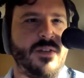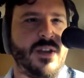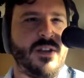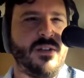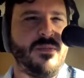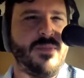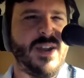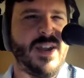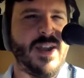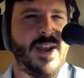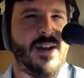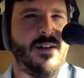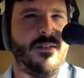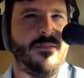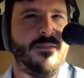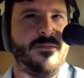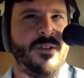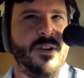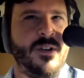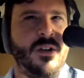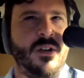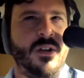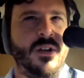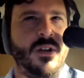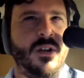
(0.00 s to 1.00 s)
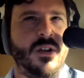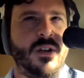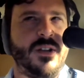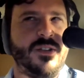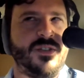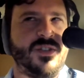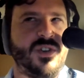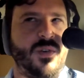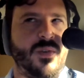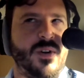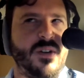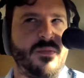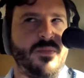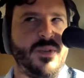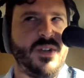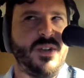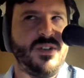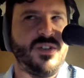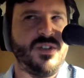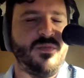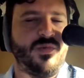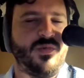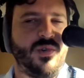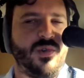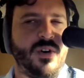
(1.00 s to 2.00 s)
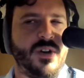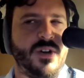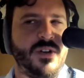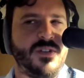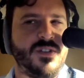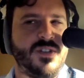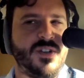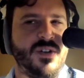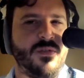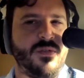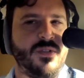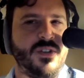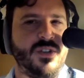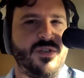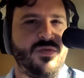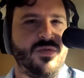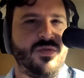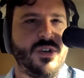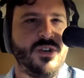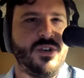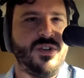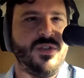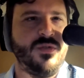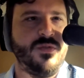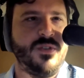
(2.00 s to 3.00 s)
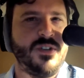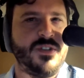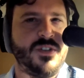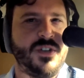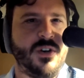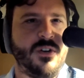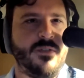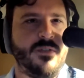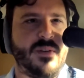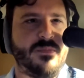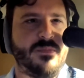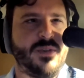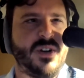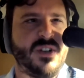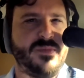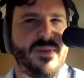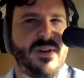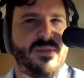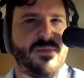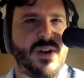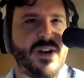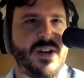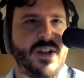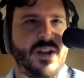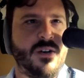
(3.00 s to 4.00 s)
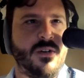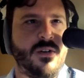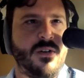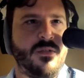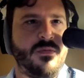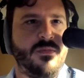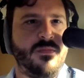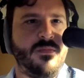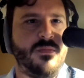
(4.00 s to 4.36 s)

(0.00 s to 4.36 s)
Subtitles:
you may have. It's going to be supported. So you could do this here. If I press my right arrow,